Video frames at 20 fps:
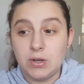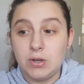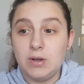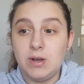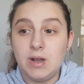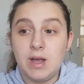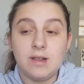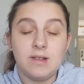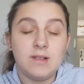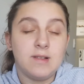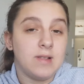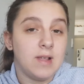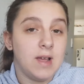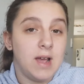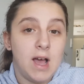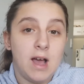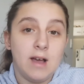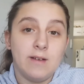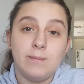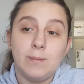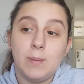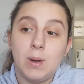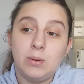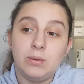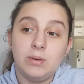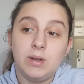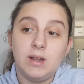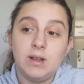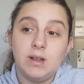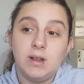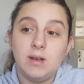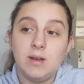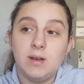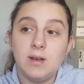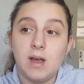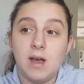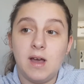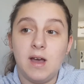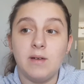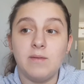nuts that have mold and
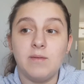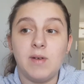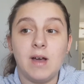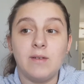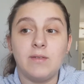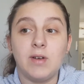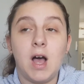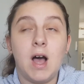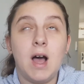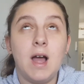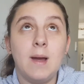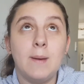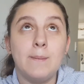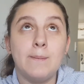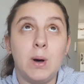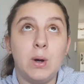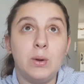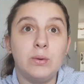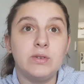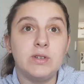have a higher mold